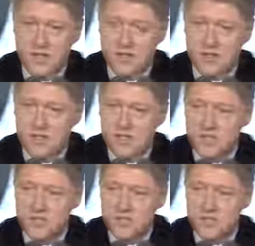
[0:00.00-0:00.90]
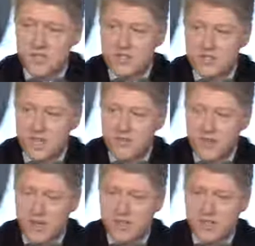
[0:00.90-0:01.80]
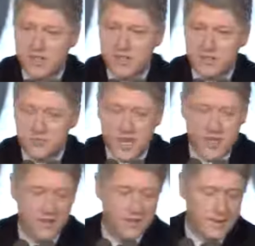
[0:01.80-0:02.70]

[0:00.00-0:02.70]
So th this, is, this is a very serious matter.